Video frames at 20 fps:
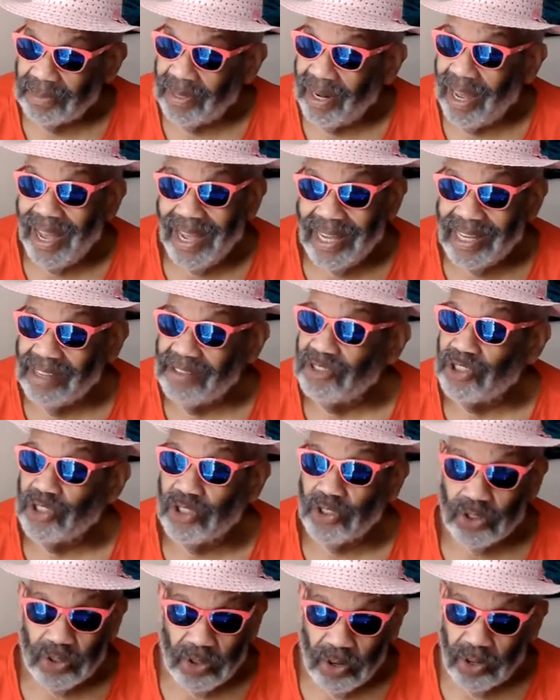but I am
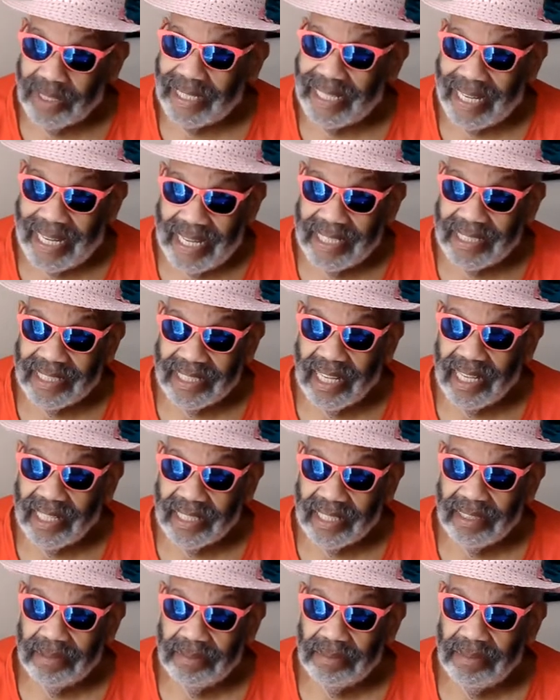surely anti